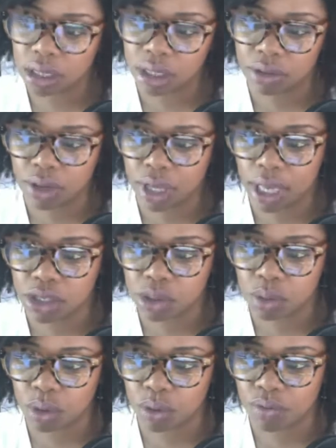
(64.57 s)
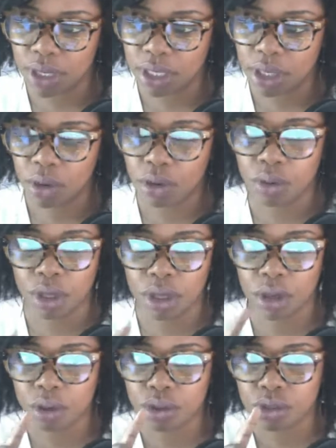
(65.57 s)
the actual video, you can
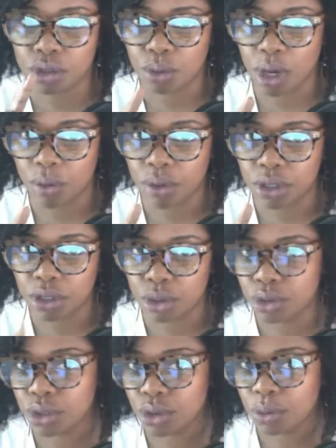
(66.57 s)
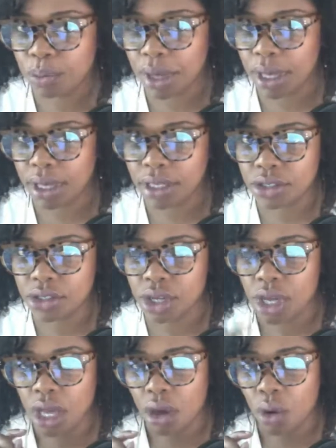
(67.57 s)
go to our YouTube page,
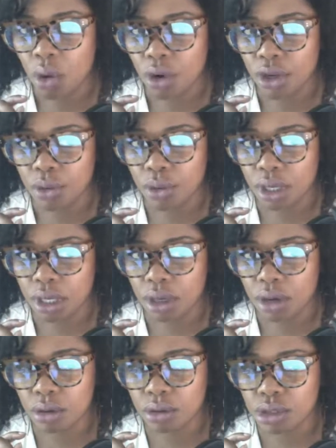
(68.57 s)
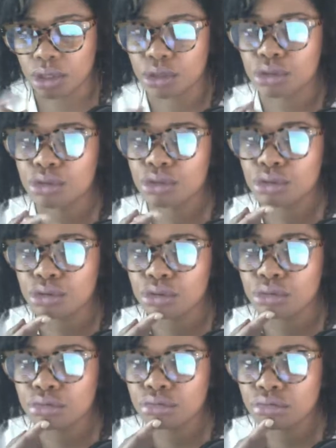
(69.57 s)
or you can go
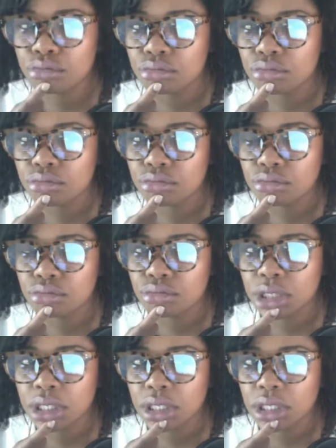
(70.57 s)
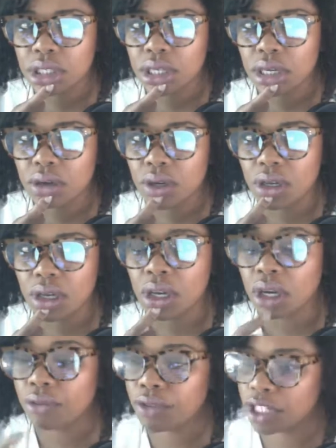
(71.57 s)
to on
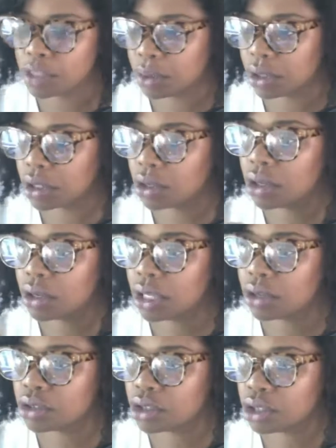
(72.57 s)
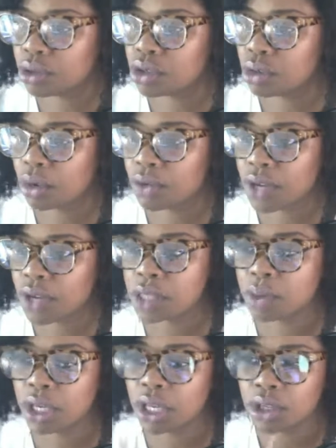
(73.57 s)
Facebook. You can go either to YouTube or
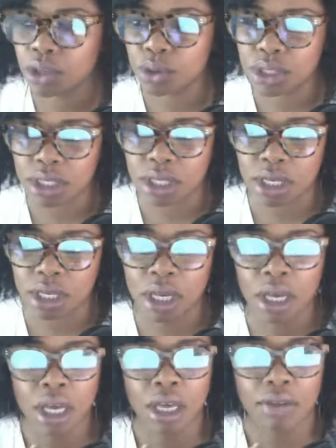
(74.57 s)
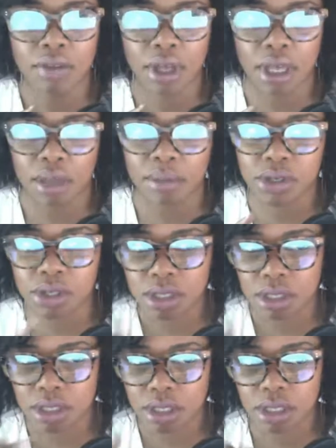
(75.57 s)
Facebook, and you'll see the
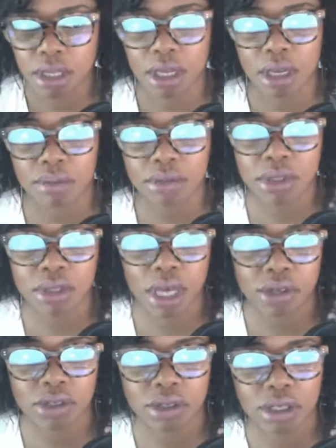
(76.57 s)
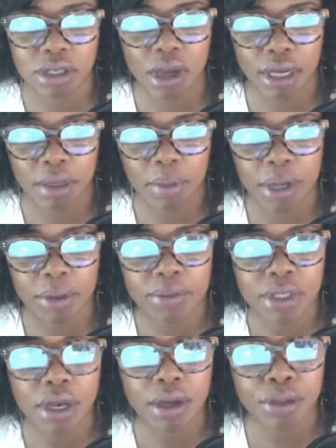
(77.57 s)
images that I'm actually talking about.
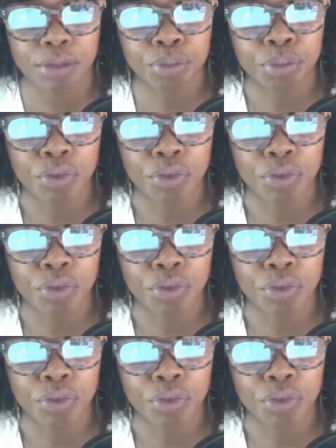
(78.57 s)
So,